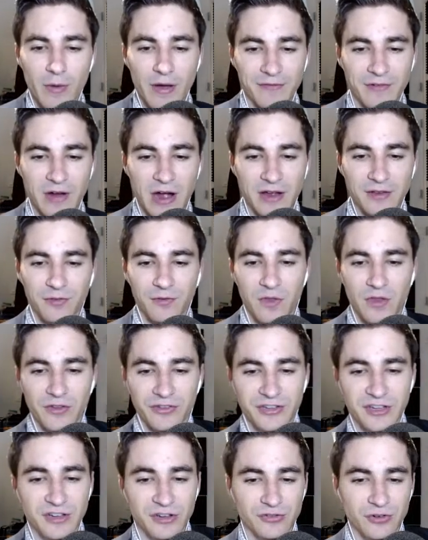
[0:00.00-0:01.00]
I've gotten
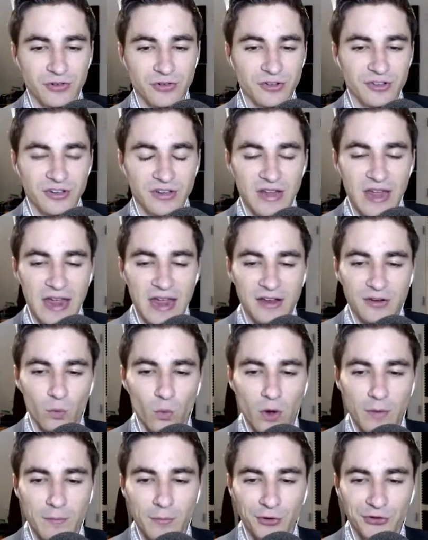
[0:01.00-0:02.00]
600k to
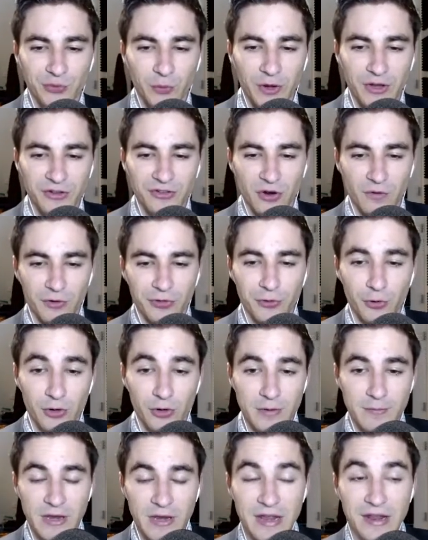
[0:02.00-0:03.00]
1 mil swings over
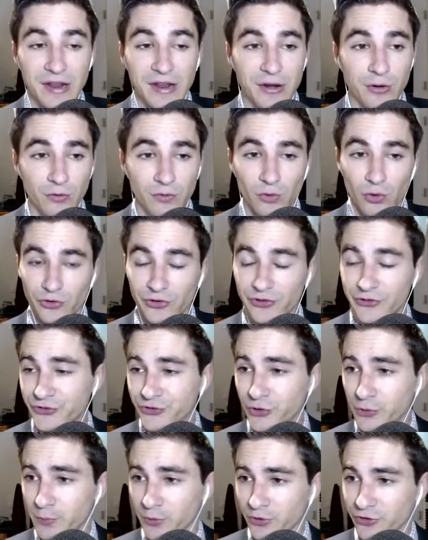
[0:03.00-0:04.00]
30-minute intervals.
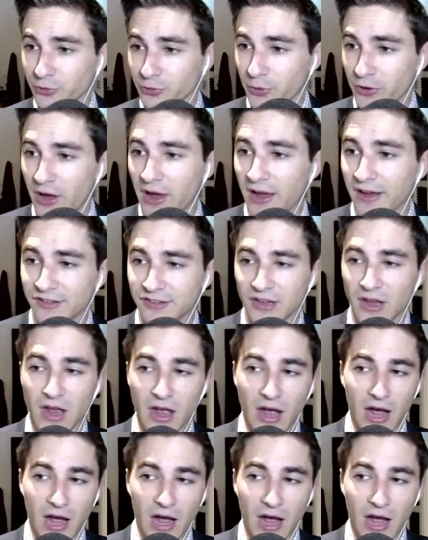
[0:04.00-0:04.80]
Super, super nice.